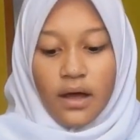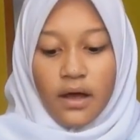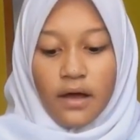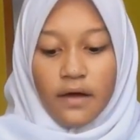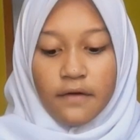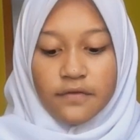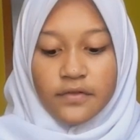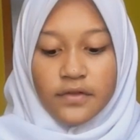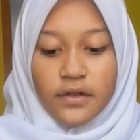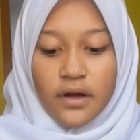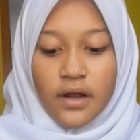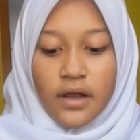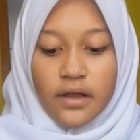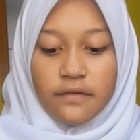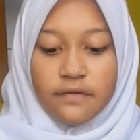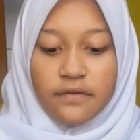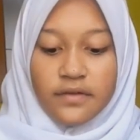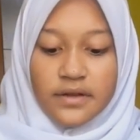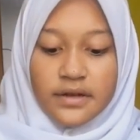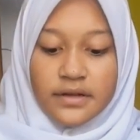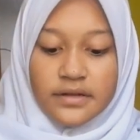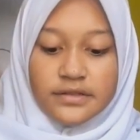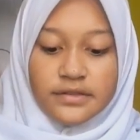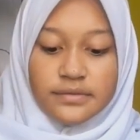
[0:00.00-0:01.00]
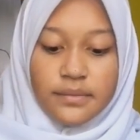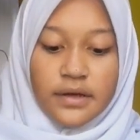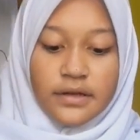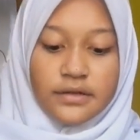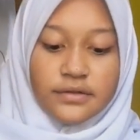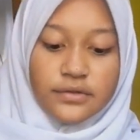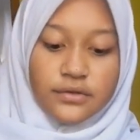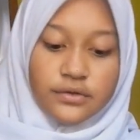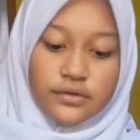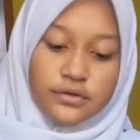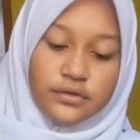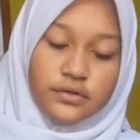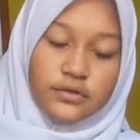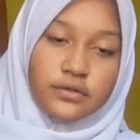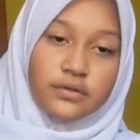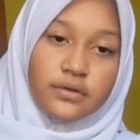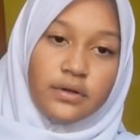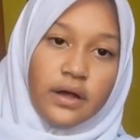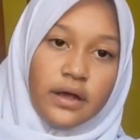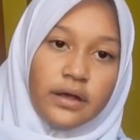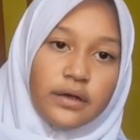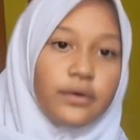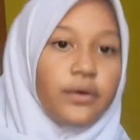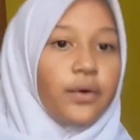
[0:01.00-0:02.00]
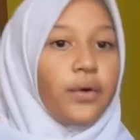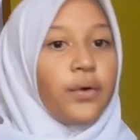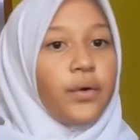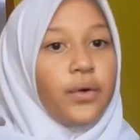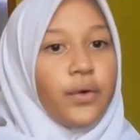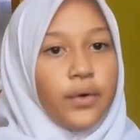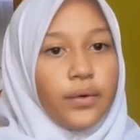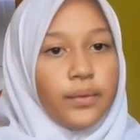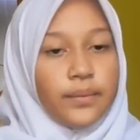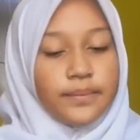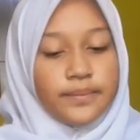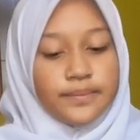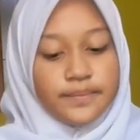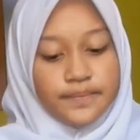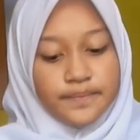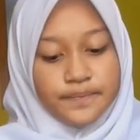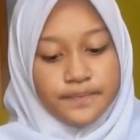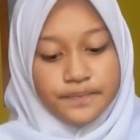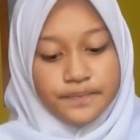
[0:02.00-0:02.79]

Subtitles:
After I finish my school, I go home.